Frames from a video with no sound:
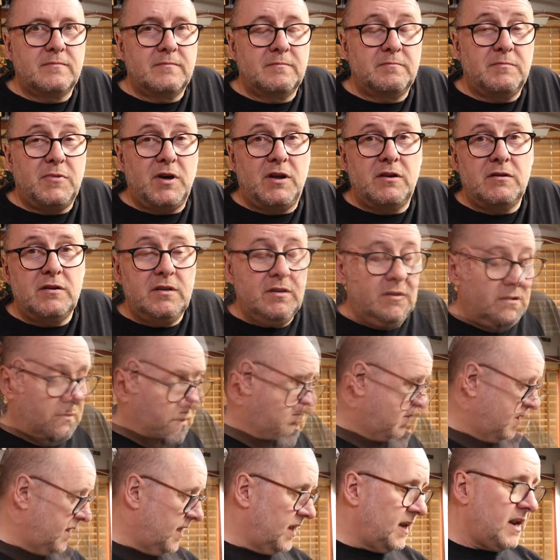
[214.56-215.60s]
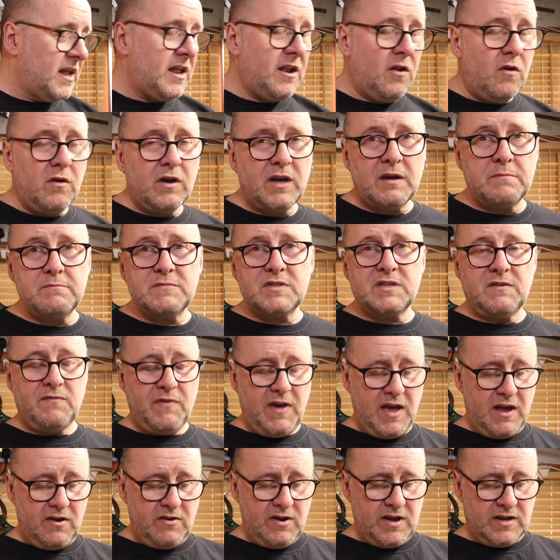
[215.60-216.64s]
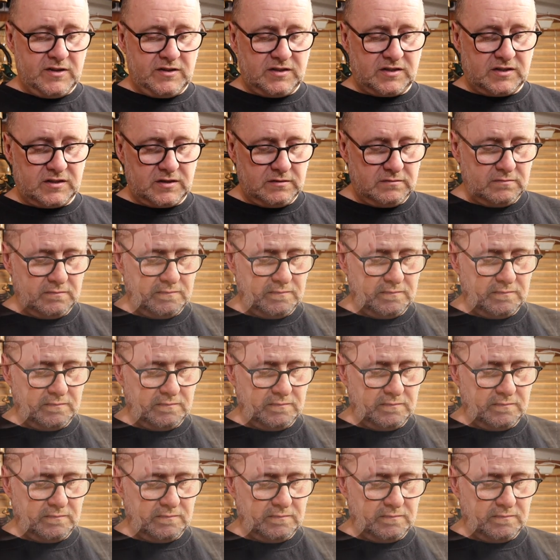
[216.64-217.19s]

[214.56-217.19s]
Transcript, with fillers: apparently but then along comes the variance